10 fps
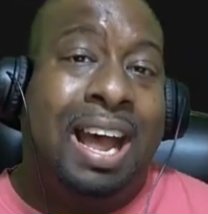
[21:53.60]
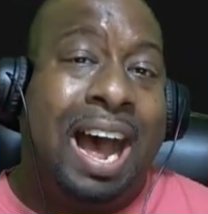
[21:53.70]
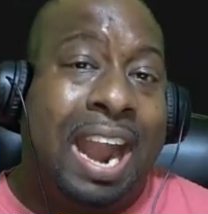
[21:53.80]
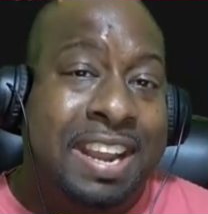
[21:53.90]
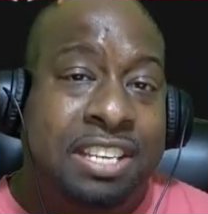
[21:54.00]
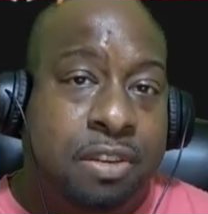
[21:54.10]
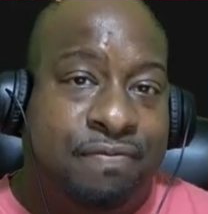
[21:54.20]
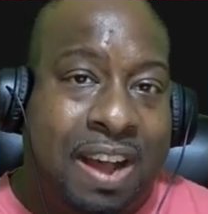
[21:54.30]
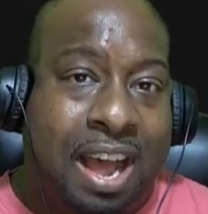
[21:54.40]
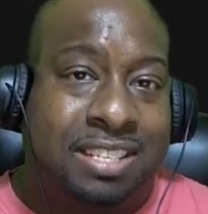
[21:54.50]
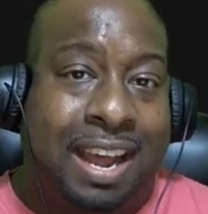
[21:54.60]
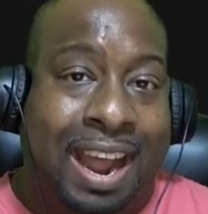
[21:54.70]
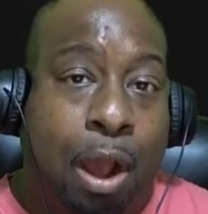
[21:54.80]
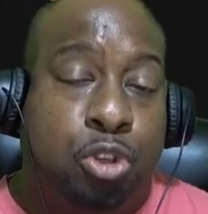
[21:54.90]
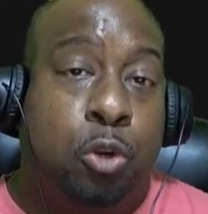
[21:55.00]
identifies
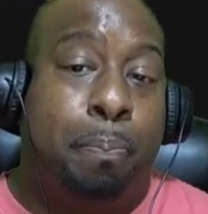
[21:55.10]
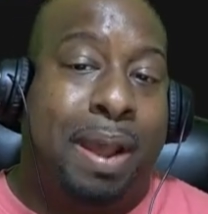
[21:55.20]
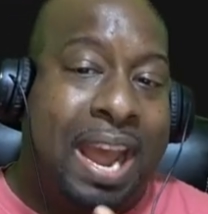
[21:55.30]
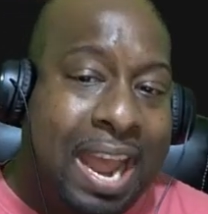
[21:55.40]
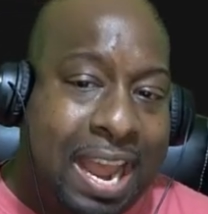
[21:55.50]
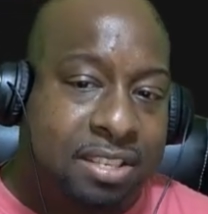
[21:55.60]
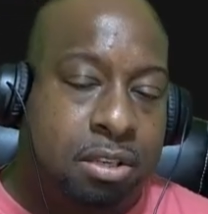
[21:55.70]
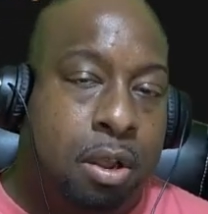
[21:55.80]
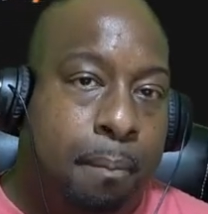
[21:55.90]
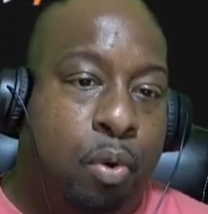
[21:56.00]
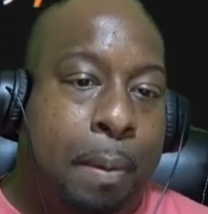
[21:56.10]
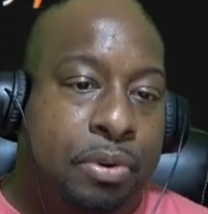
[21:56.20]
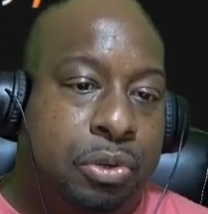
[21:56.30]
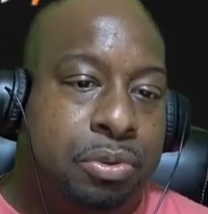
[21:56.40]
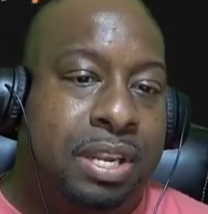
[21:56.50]
how to pass
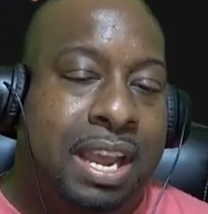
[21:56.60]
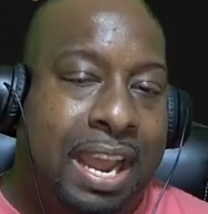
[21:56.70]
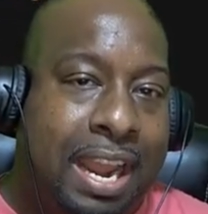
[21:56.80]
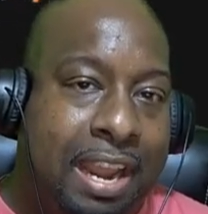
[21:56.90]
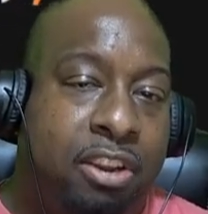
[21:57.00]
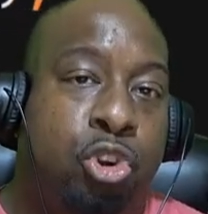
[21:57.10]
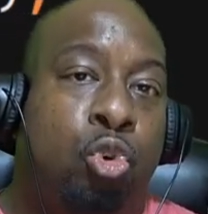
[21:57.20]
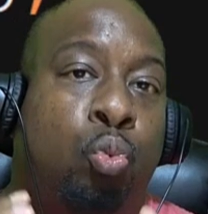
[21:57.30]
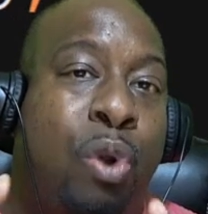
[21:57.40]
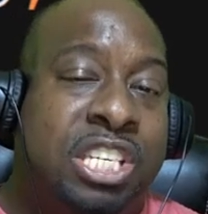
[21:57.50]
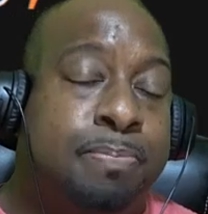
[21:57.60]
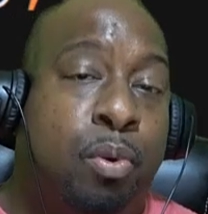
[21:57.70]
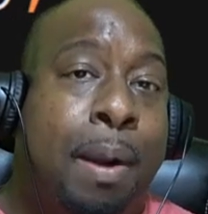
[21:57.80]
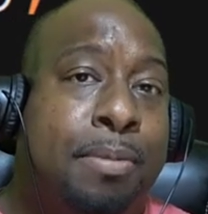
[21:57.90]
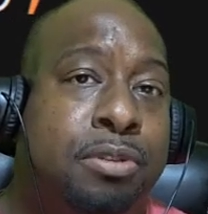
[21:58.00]
parameters and which
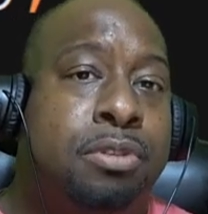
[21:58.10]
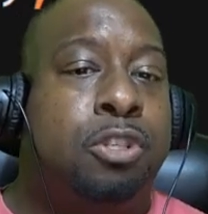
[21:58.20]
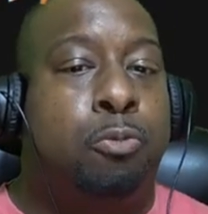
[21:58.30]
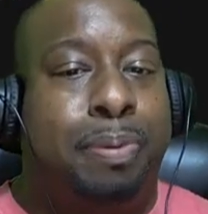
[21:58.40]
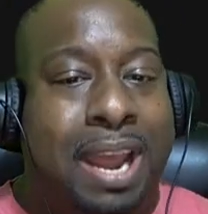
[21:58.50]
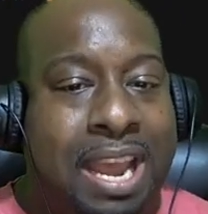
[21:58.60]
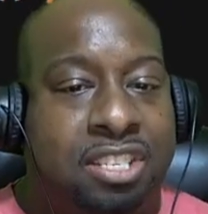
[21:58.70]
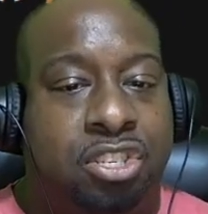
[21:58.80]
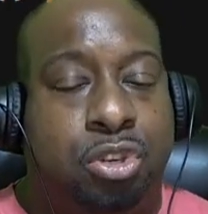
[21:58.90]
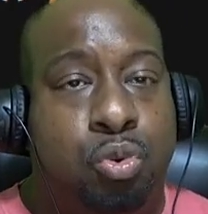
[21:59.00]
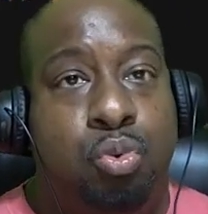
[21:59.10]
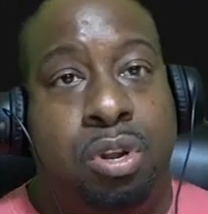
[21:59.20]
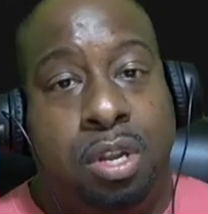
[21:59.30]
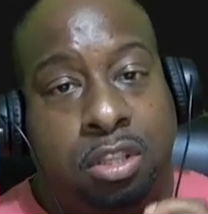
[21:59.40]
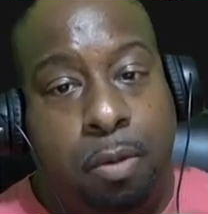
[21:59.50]
parameters to pass to
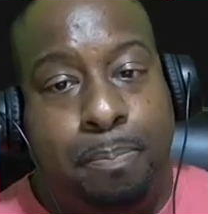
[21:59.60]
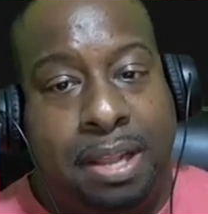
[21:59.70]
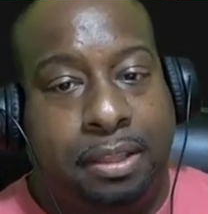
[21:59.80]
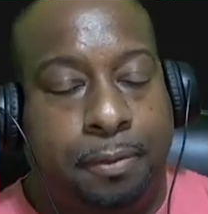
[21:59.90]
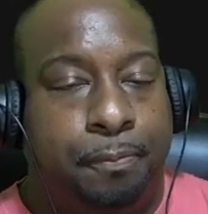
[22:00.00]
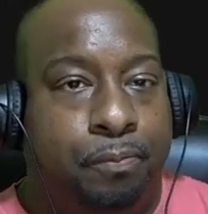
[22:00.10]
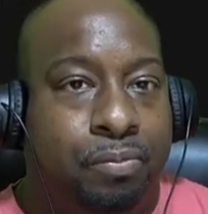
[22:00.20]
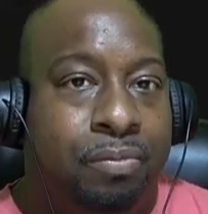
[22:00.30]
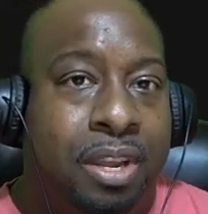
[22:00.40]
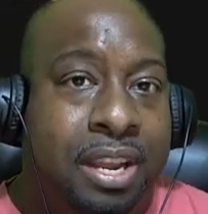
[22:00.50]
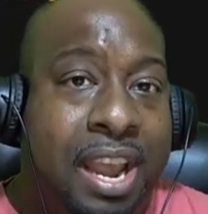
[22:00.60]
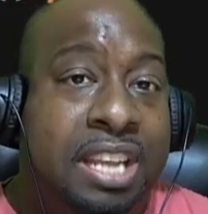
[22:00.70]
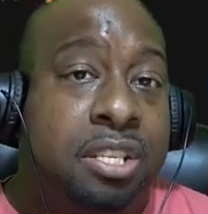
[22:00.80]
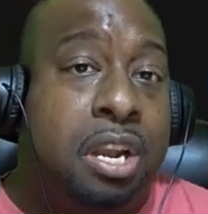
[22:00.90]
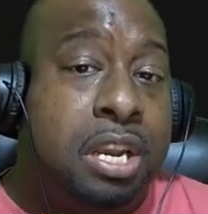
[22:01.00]
the method.
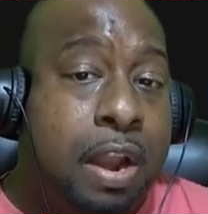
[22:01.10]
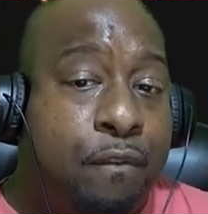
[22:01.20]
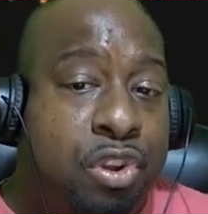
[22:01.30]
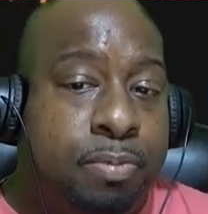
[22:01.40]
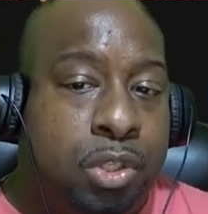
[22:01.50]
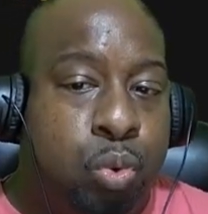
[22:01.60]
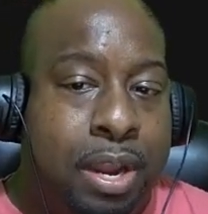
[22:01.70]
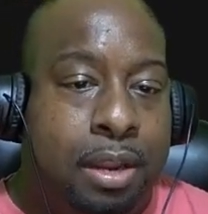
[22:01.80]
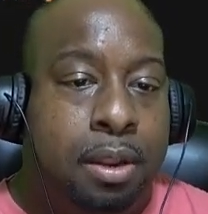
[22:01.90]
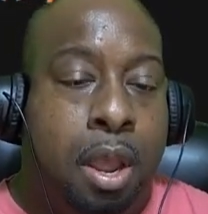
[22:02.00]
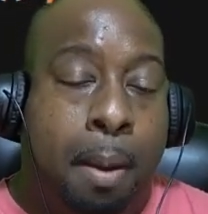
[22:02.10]
It's a difference between